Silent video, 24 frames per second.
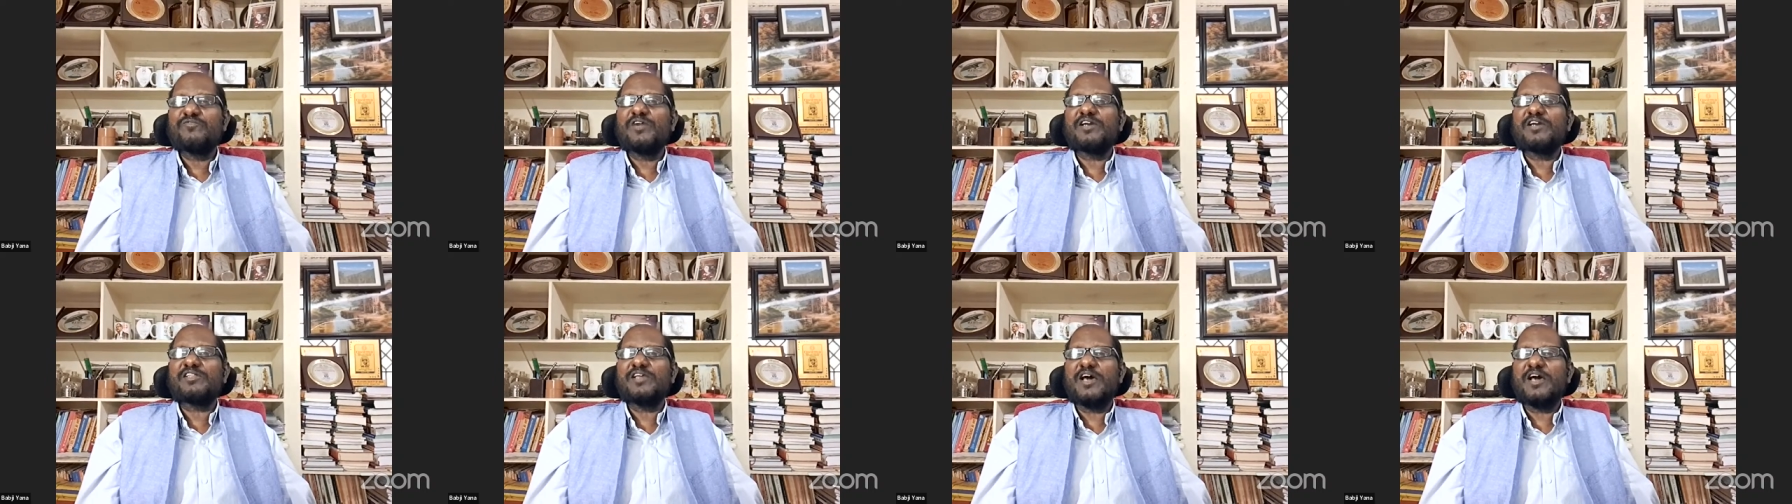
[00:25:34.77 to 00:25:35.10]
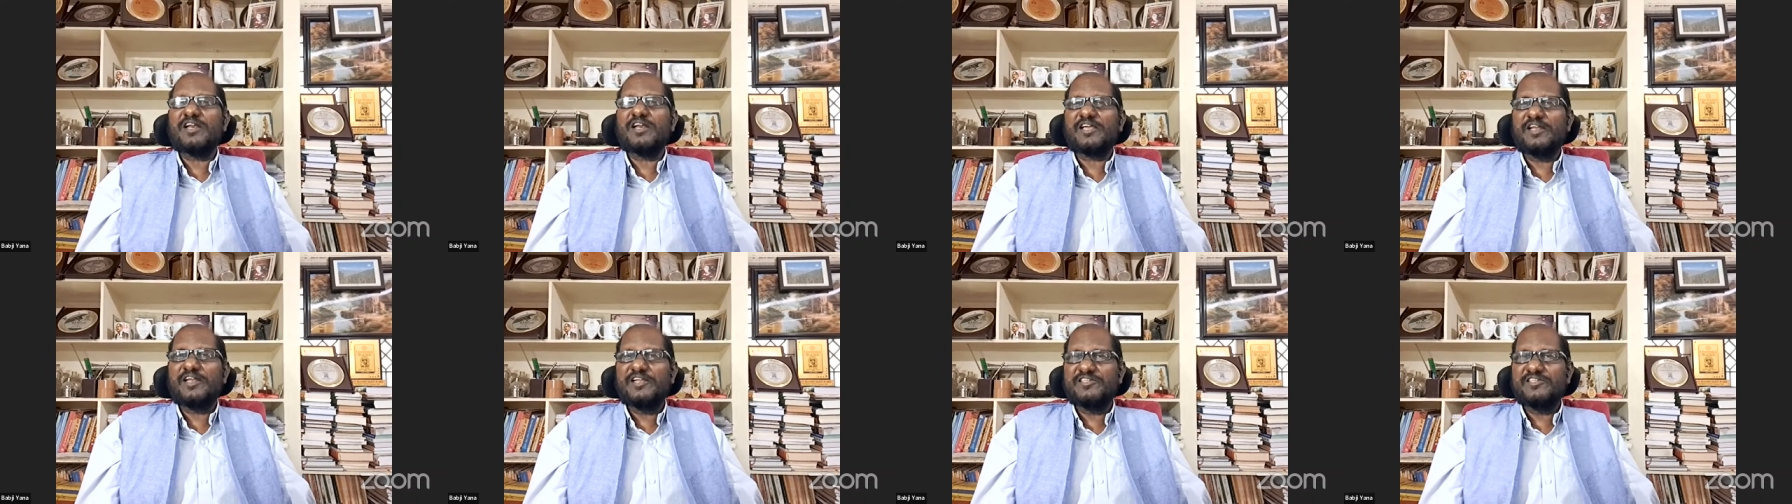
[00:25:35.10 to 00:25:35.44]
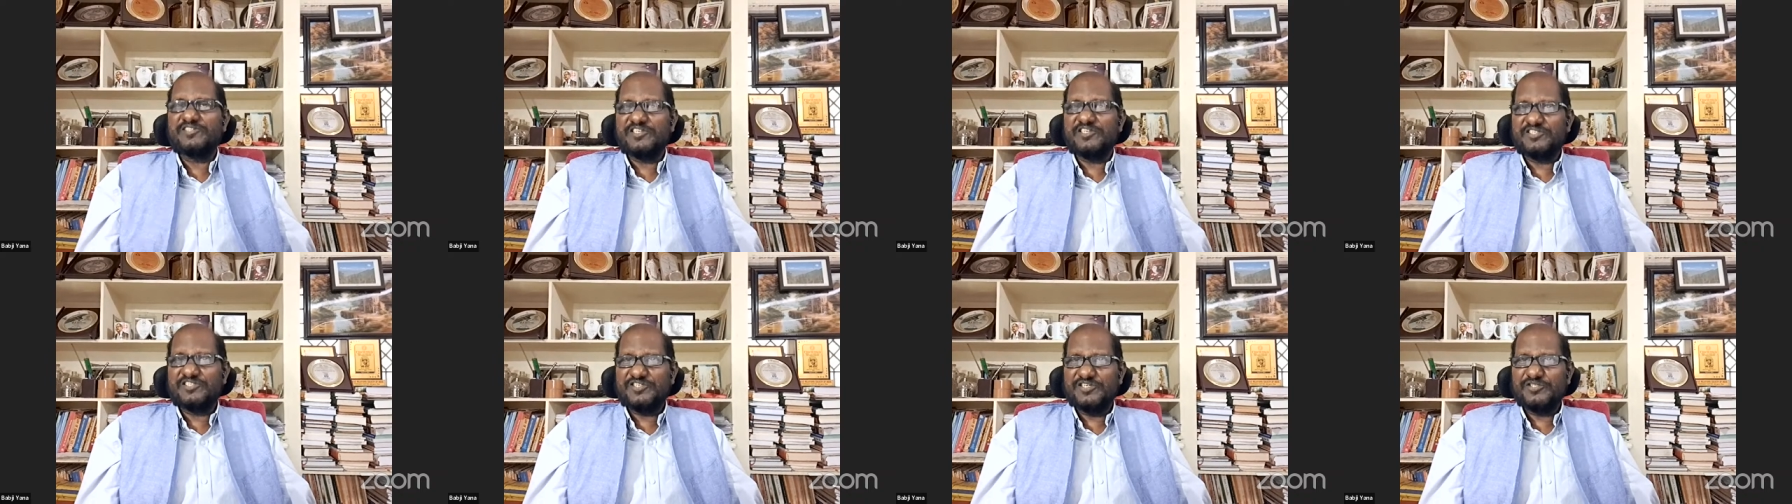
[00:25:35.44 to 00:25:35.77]
what the
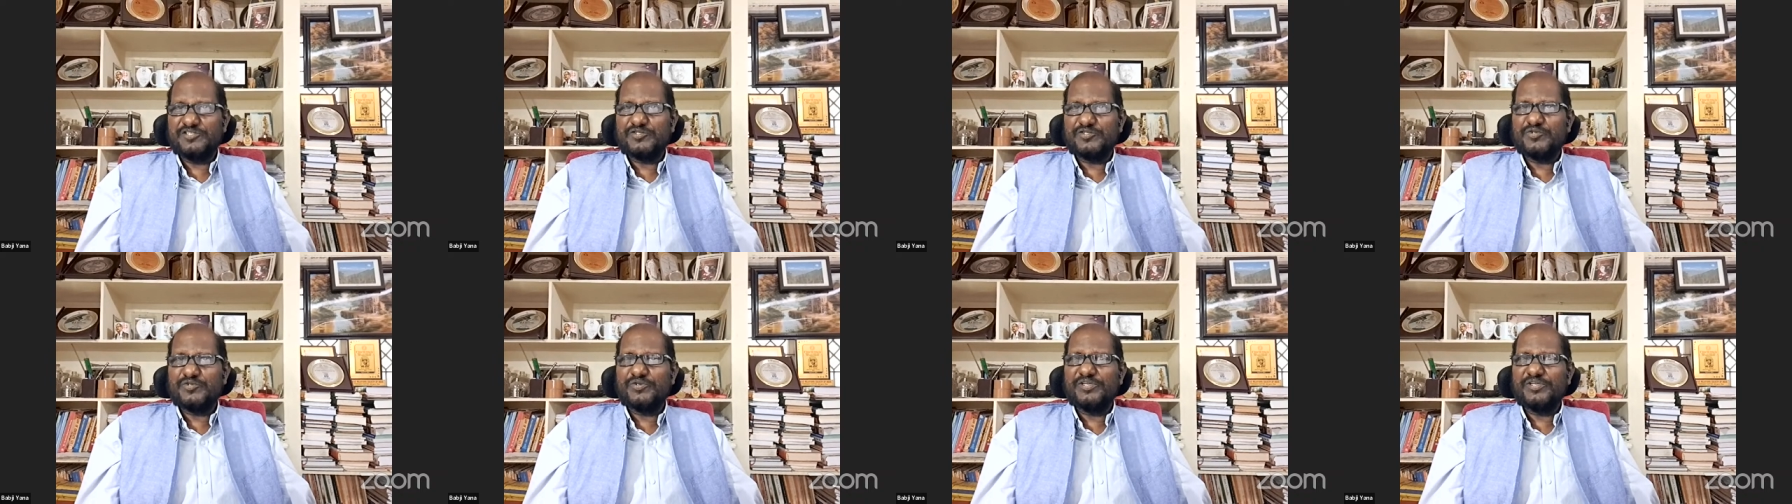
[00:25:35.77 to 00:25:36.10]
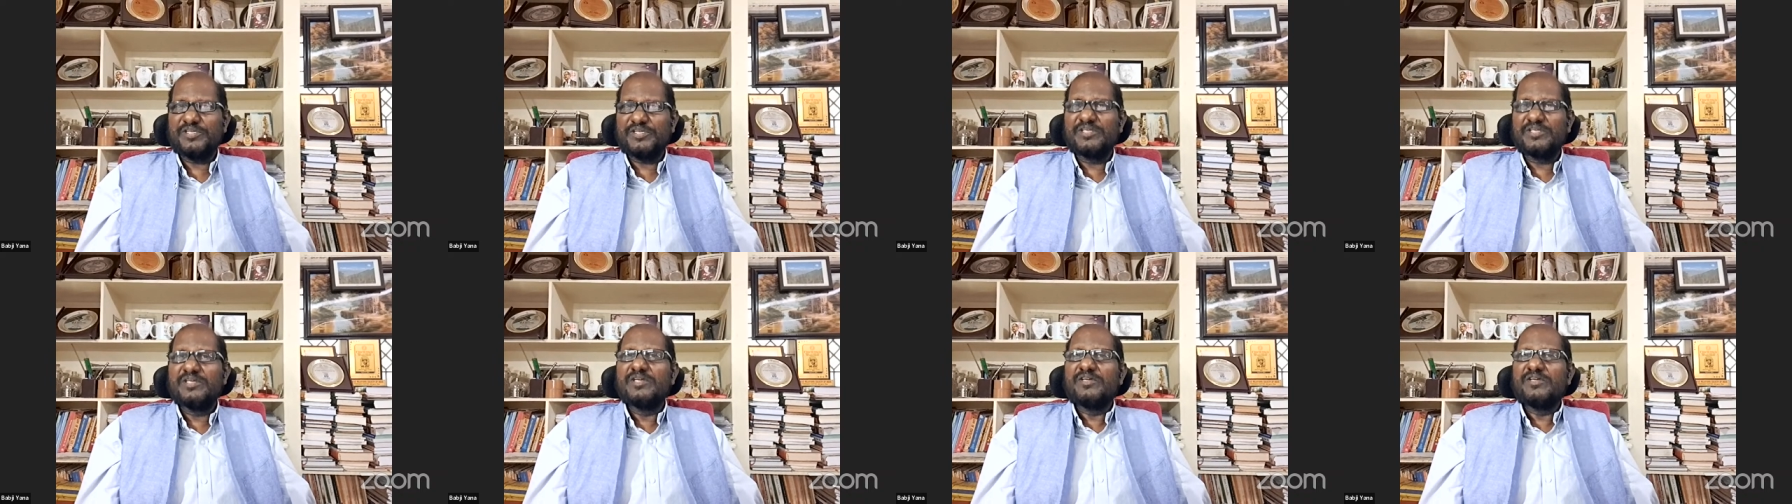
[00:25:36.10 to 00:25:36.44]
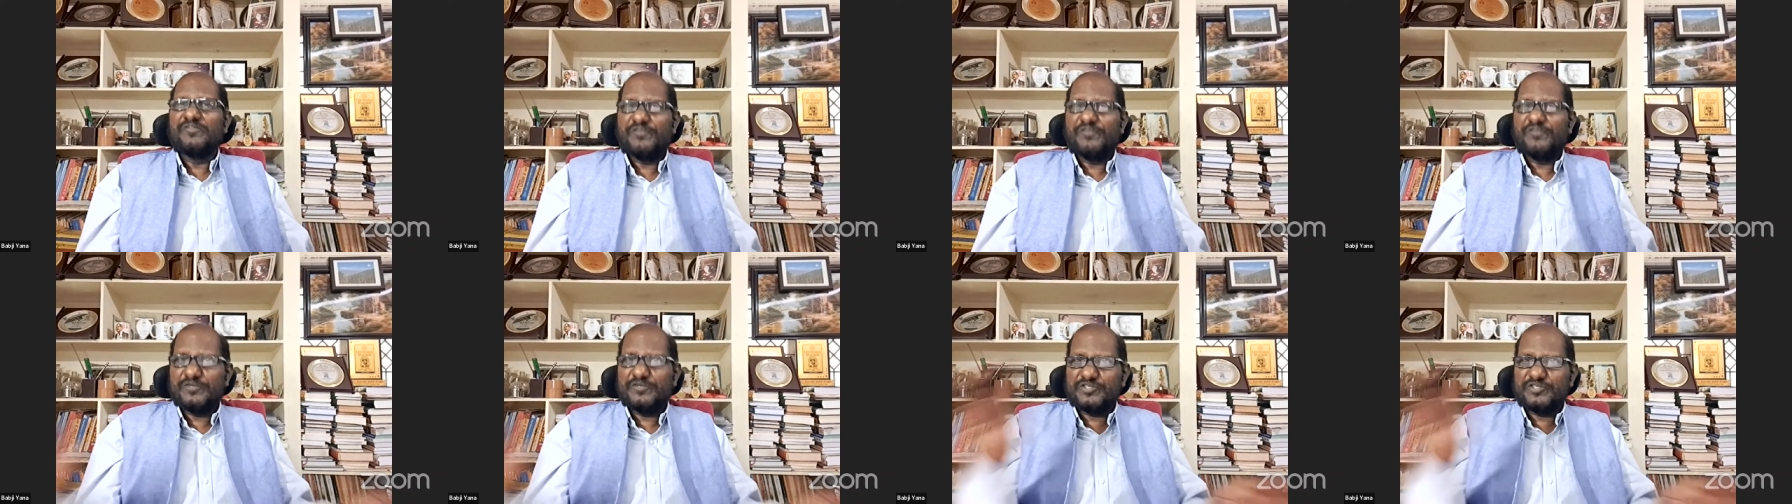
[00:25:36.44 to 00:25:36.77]
organization is doing.
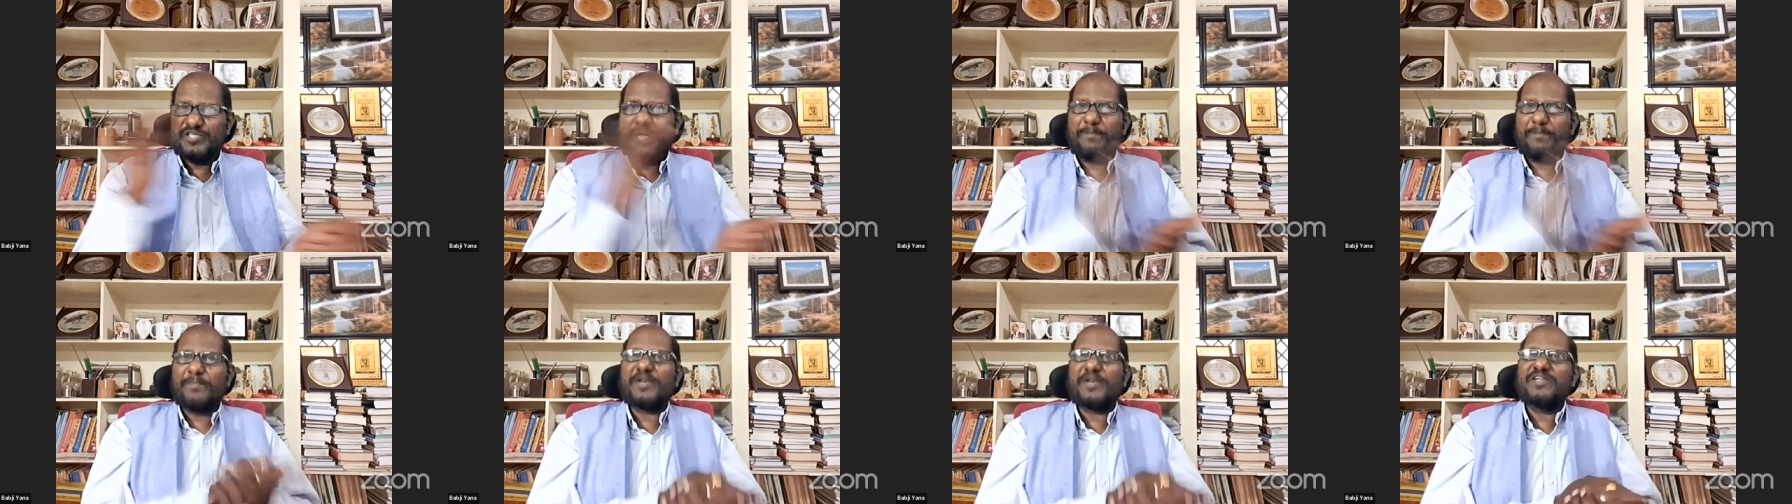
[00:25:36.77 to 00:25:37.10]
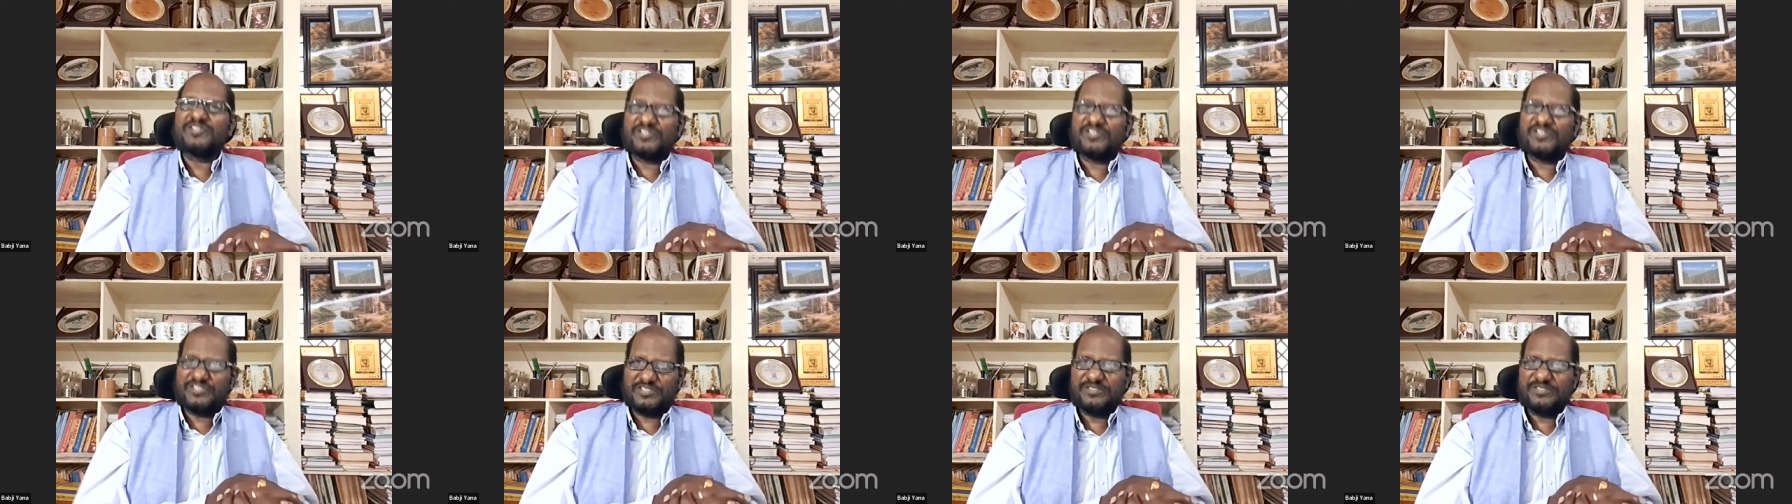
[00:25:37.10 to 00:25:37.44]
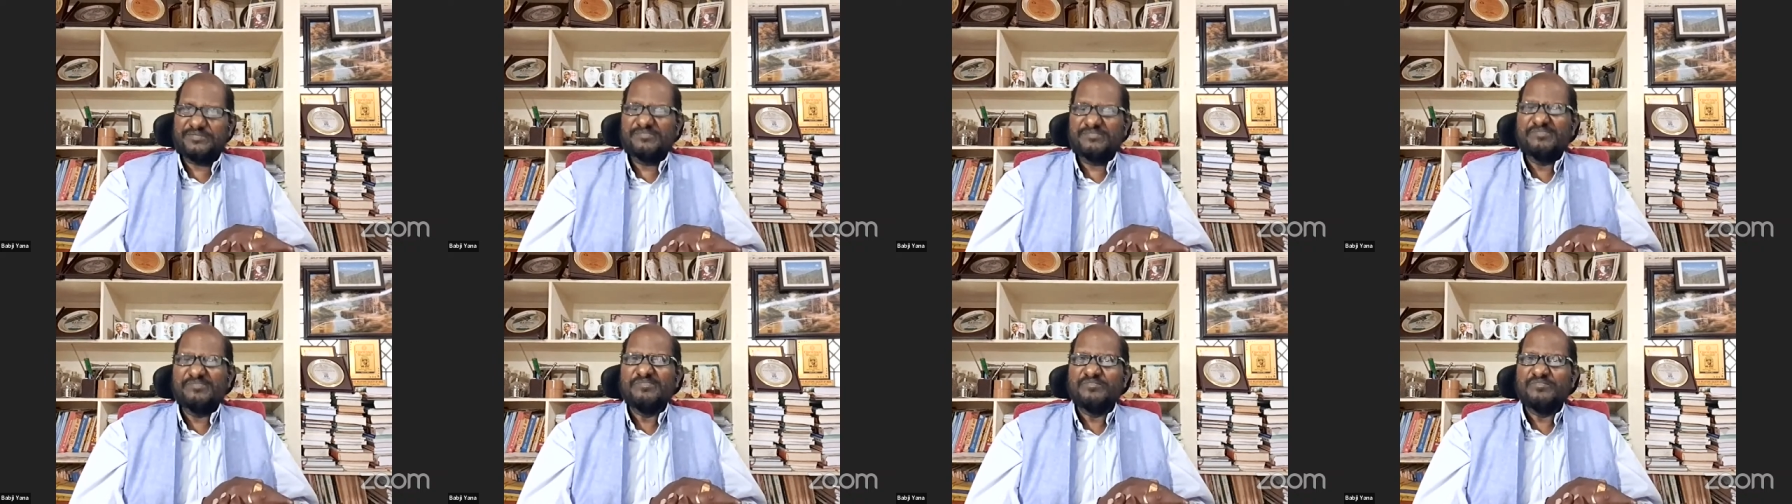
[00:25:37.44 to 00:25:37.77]
If you
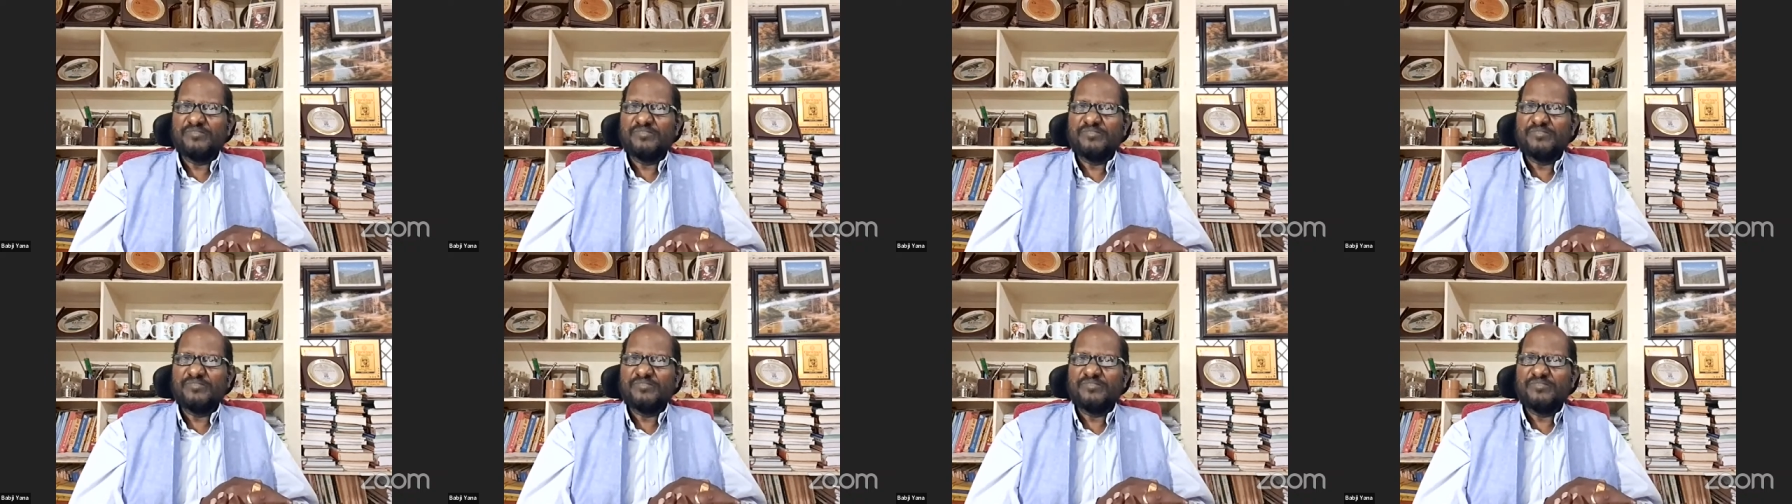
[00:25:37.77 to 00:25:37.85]
suppress